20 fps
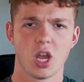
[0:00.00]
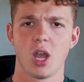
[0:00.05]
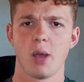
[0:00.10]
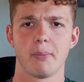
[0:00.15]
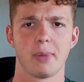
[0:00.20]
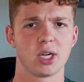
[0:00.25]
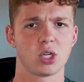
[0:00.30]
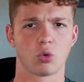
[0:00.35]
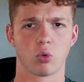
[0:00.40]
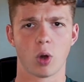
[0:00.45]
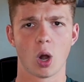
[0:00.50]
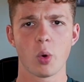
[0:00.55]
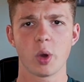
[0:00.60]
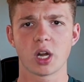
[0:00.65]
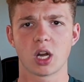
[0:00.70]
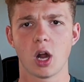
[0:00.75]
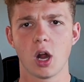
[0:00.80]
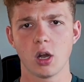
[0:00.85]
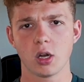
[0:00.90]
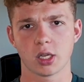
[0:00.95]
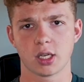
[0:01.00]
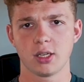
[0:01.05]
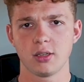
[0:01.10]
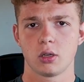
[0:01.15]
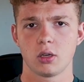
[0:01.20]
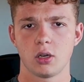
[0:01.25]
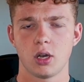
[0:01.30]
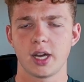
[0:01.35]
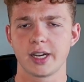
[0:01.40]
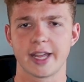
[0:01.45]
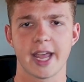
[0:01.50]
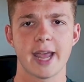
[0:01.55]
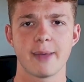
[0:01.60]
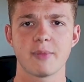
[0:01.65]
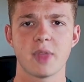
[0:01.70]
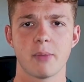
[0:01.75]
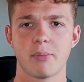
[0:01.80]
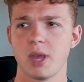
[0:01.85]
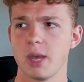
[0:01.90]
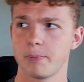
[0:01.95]
but Grow a Garden, a game
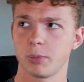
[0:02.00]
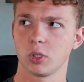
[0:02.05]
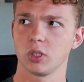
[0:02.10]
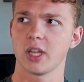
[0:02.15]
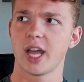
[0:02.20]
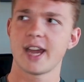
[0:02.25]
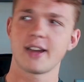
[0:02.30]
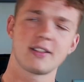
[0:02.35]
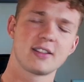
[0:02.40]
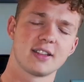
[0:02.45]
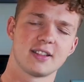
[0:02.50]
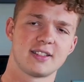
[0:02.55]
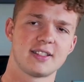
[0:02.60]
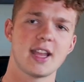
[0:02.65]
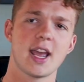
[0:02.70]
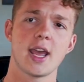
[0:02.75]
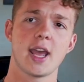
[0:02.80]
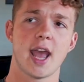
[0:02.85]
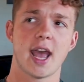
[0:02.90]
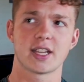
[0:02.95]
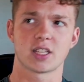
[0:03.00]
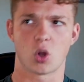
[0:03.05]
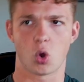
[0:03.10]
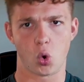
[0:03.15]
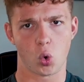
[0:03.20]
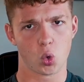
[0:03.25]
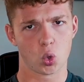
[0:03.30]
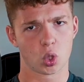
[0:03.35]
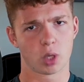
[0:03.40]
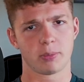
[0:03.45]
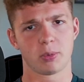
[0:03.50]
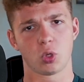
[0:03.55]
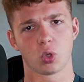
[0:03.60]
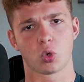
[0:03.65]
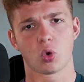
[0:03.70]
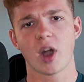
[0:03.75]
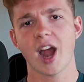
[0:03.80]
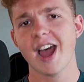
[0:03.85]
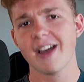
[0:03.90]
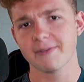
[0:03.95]
that people like to say has horrible
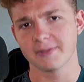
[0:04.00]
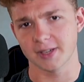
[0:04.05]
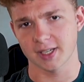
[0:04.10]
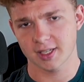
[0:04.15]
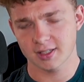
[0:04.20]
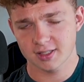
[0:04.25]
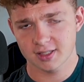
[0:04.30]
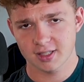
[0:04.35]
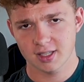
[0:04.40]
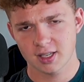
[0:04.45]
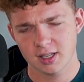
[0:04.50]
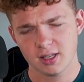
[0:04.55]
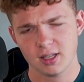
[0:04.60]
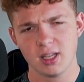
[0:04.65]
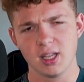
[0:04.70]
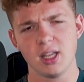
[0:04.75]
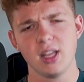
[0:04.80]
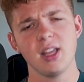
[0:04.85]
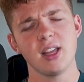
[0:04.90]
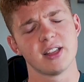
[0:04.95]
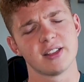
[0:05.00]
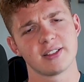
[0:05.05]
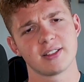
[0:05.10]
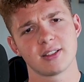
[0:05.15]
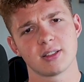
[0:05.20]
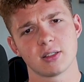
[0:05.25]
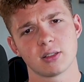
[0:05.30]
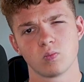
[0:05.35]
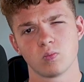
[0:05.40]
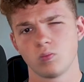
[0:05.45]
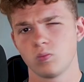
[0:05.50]
graphics, is.